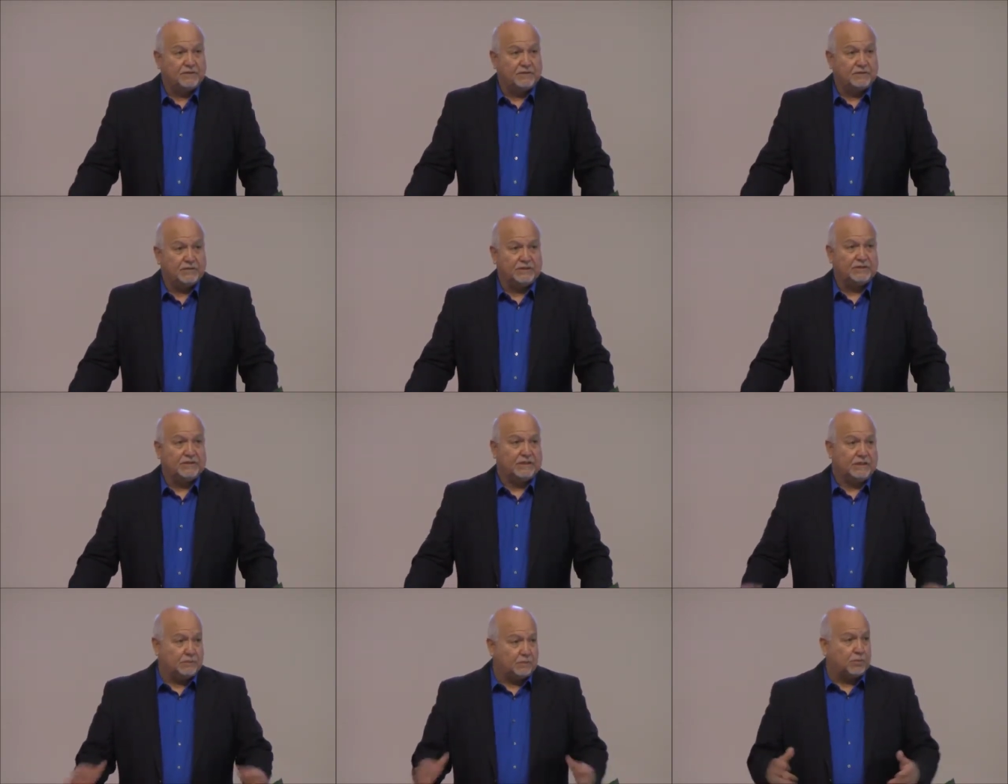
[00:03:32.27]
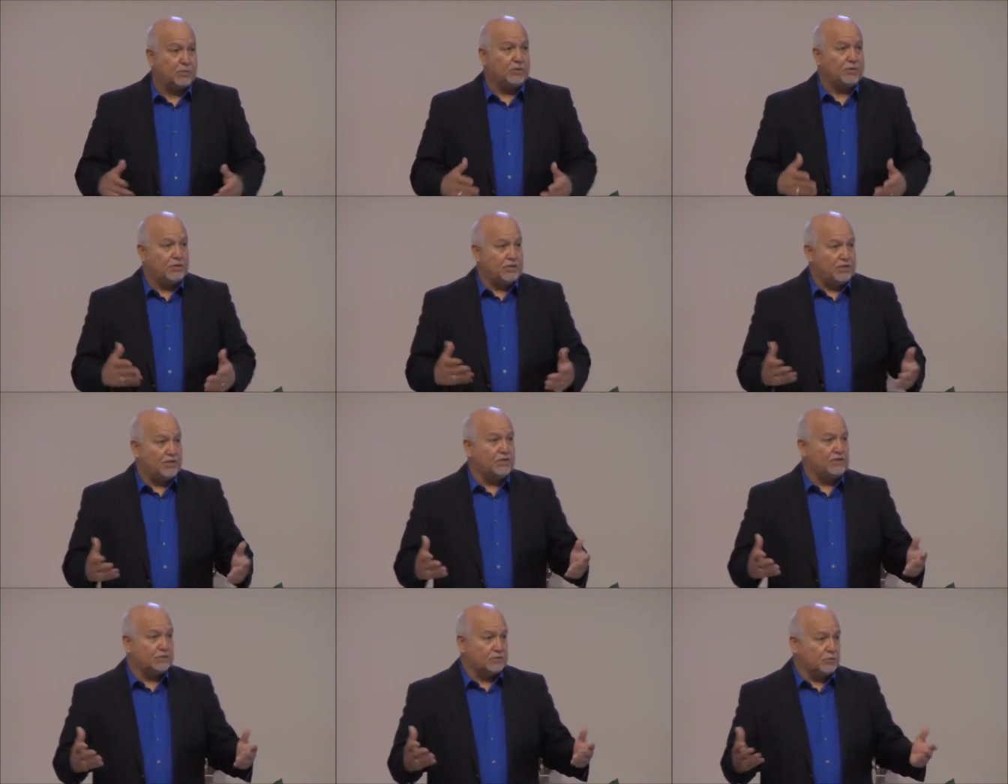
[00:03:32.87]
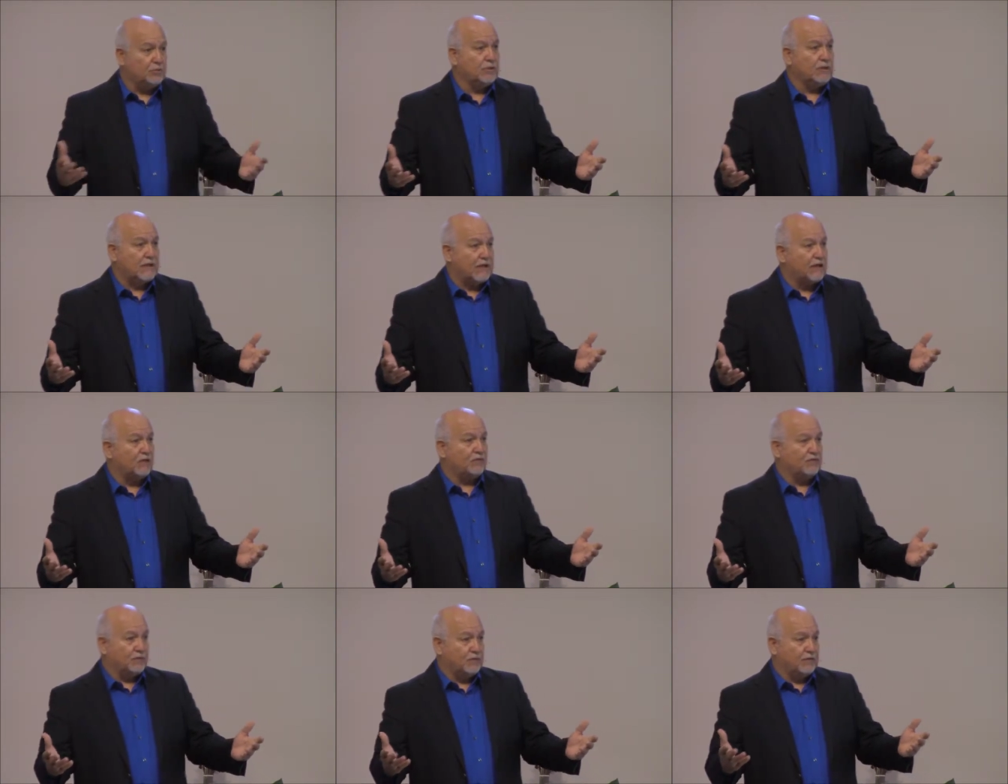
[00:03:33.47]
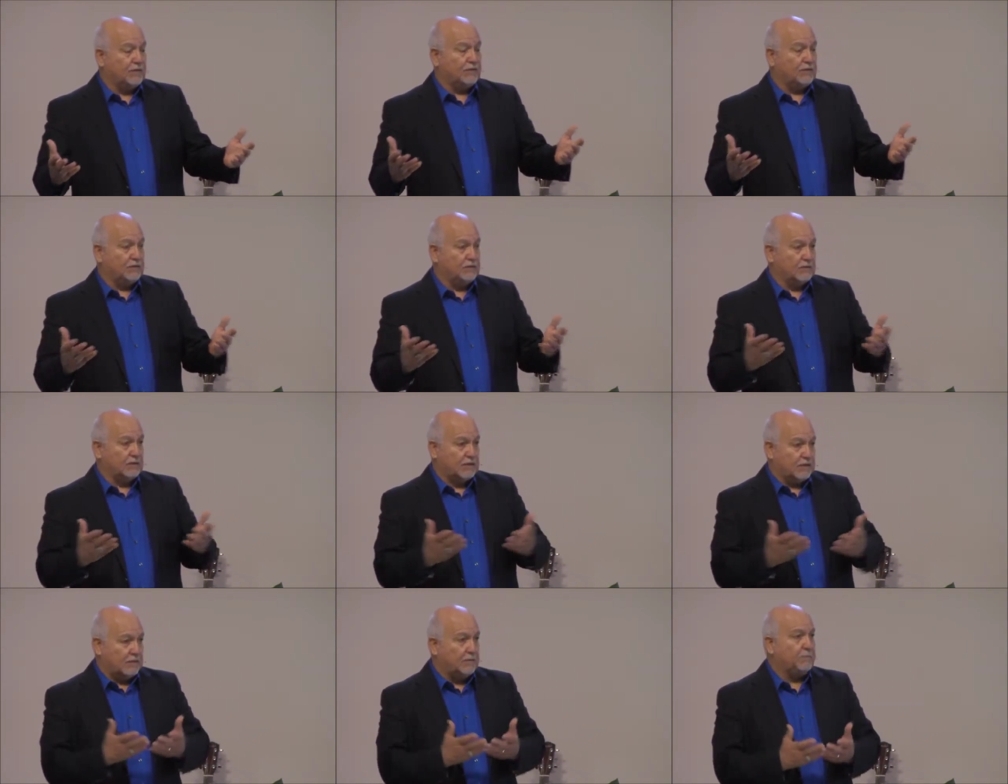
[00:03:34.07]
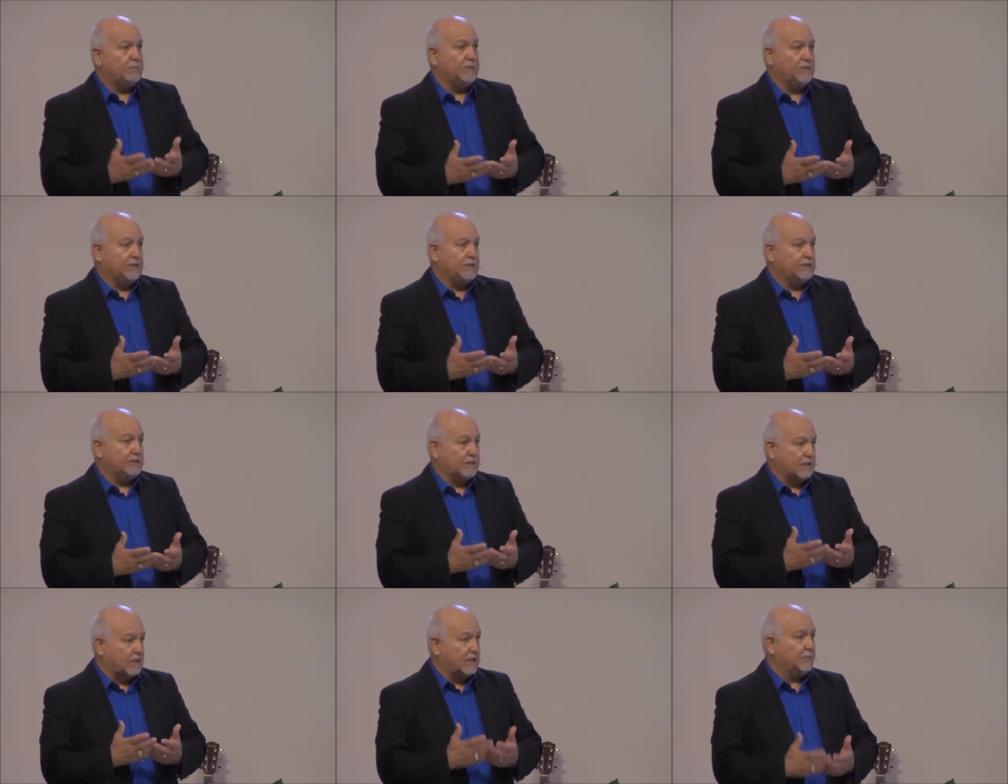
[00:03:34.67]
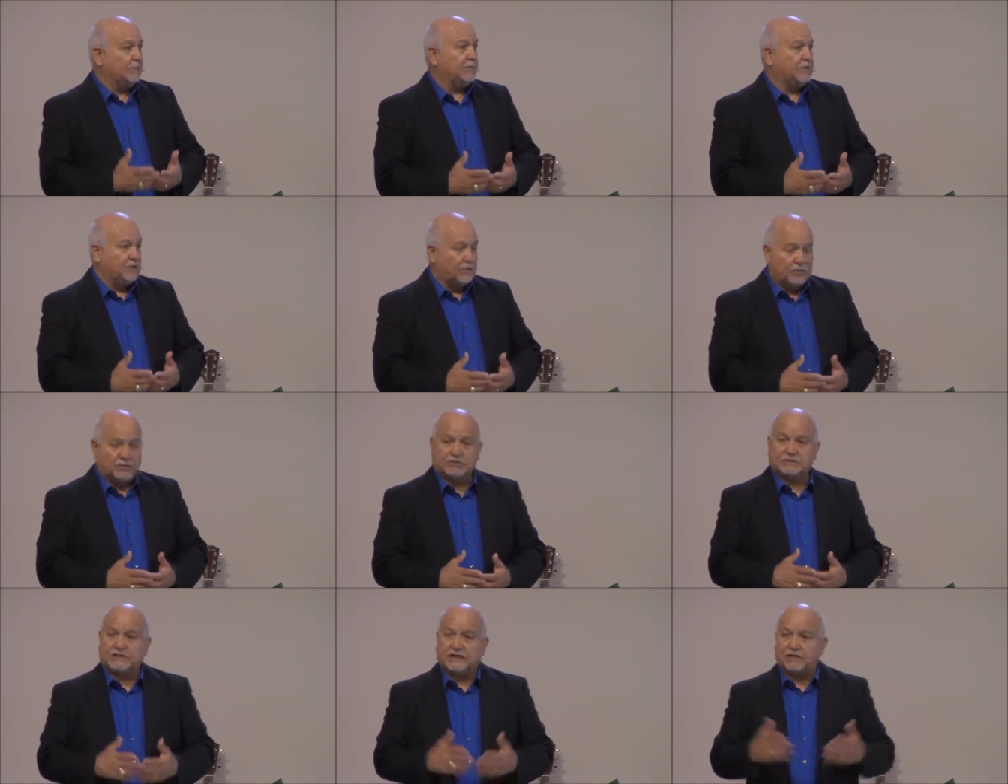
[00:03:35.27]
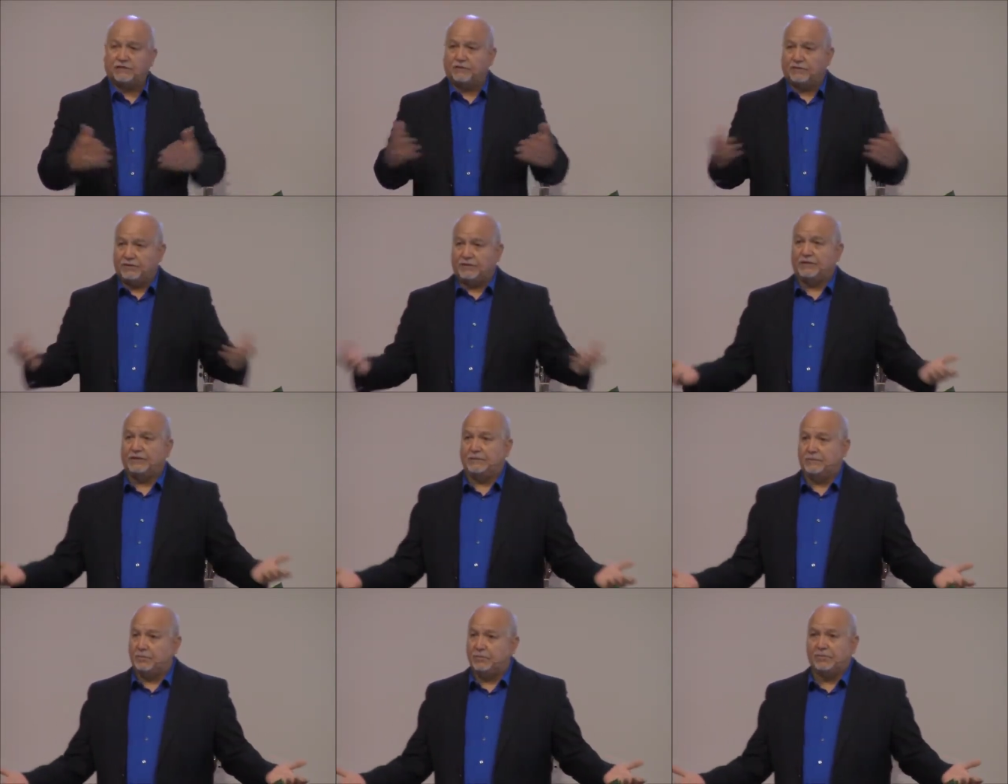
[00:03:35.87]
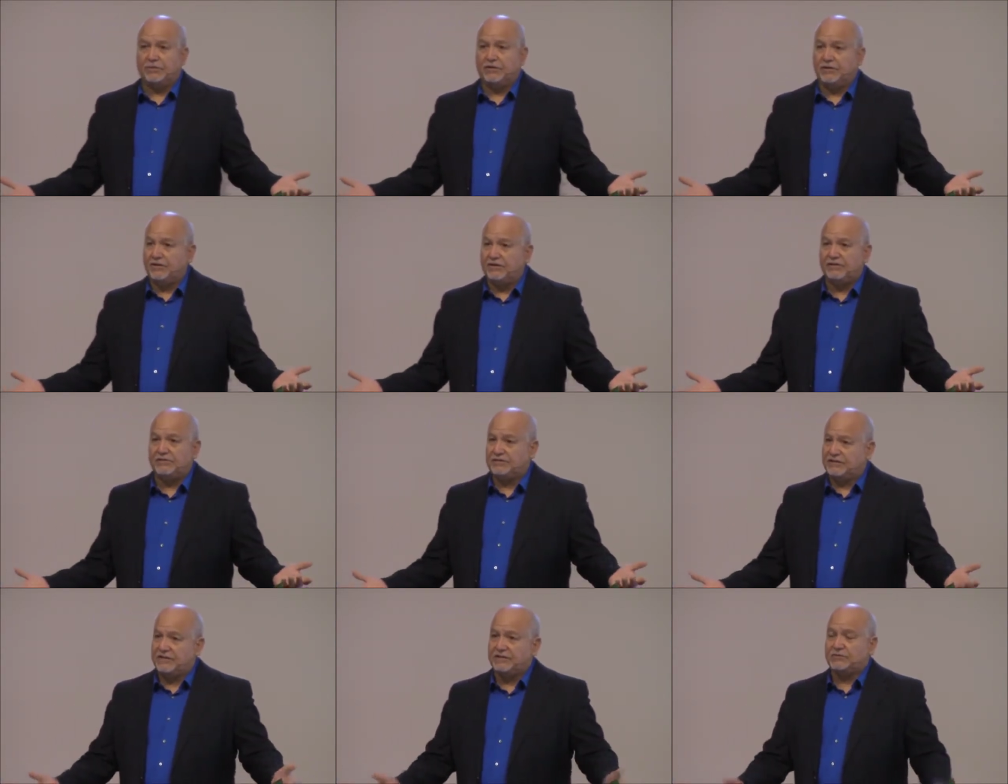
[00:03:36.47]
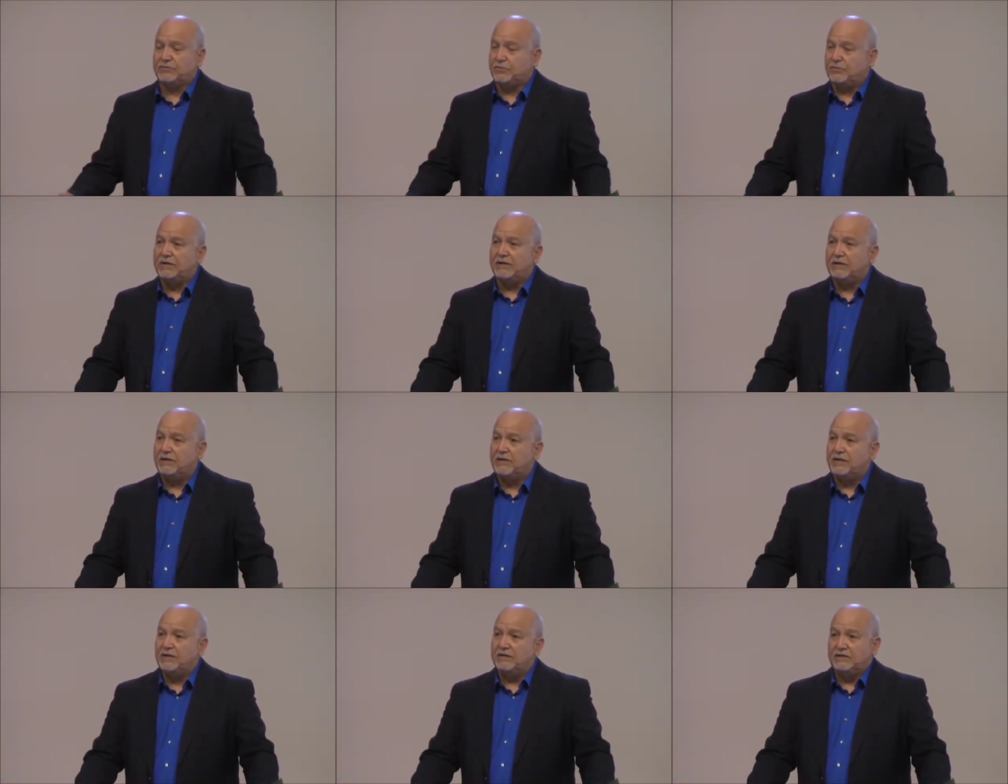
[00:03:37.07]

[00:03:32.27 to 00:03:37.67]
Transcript: When the employees look out for the company and the company looks out for the employees, guess what?